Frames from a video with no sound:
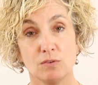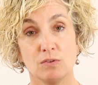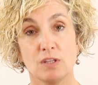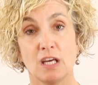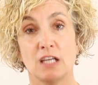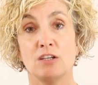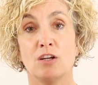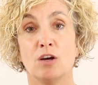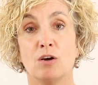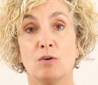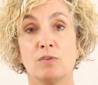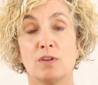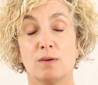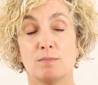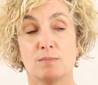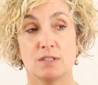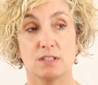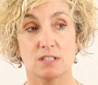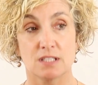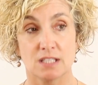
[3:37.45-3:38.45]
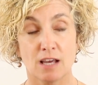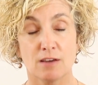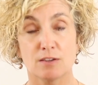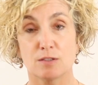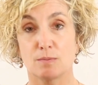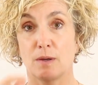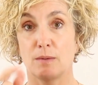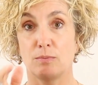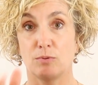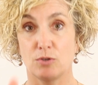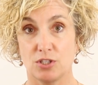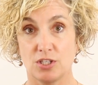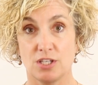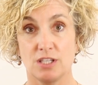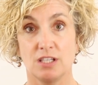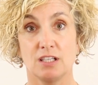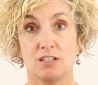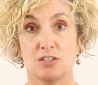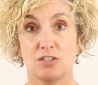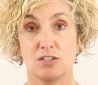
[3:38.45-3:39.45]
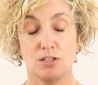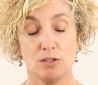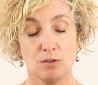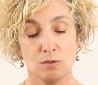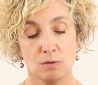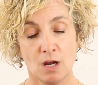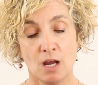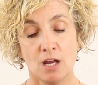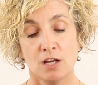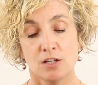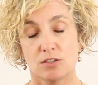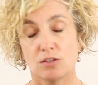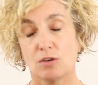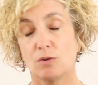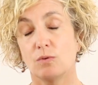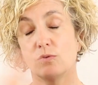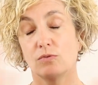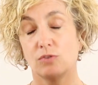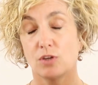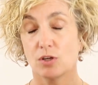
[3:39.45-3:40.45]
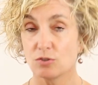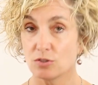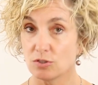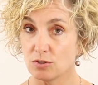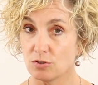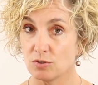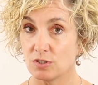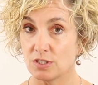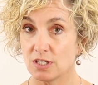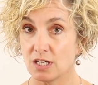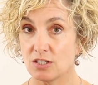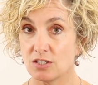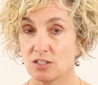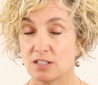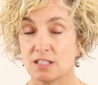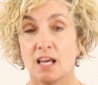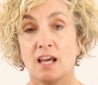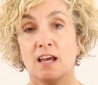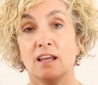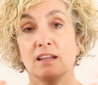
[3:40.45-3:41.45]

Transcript: They know themselves by pushing against you. So those 2 stages.